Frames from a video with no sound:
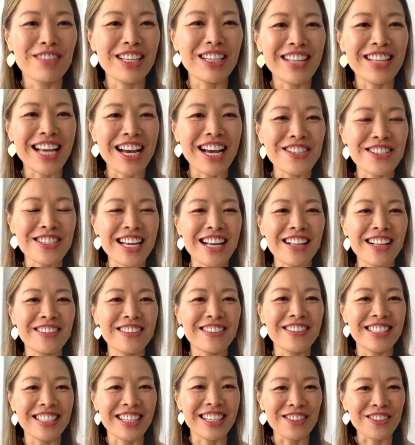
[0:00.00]

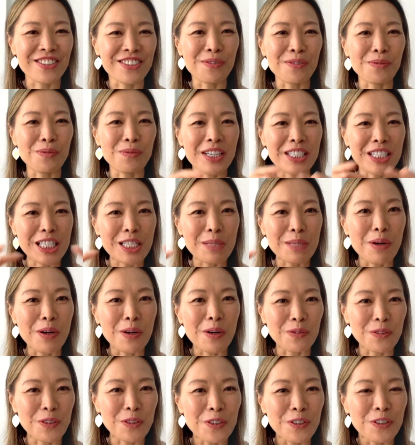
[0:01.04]
nationalities under one
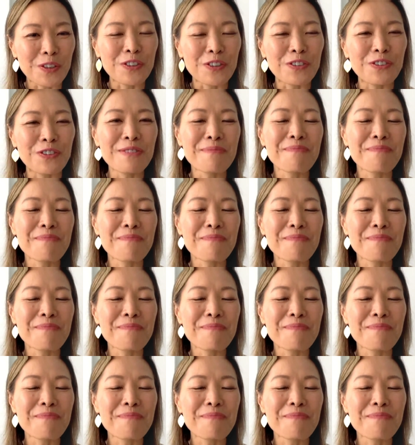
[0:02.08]
small roof,